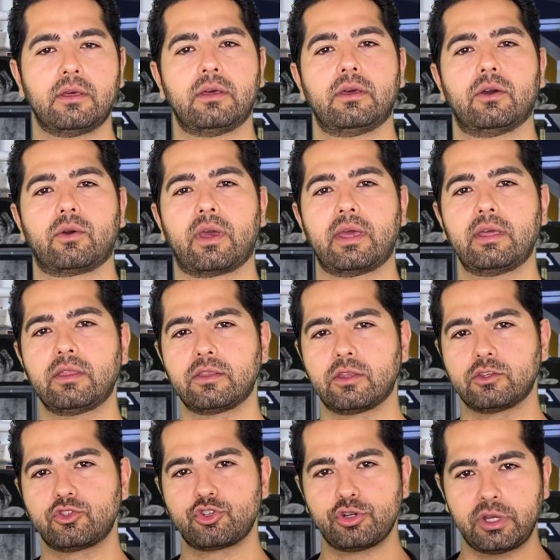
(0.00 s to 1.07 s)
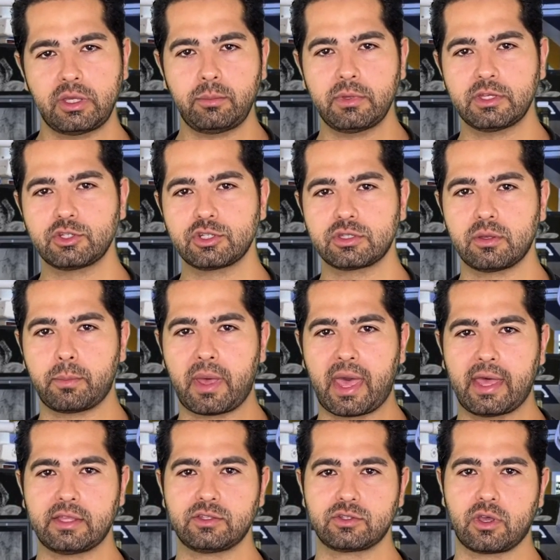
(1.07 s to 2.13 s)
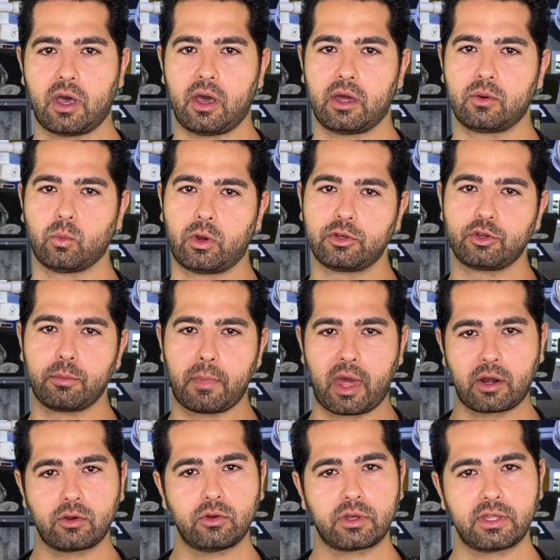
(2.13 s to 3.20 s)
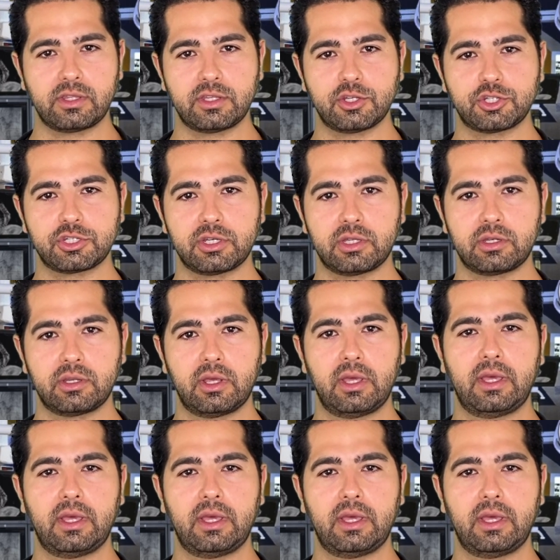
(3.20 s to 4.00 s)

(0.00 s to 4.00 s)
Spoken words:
Okay, and the treatment just depends on one, your medical condition,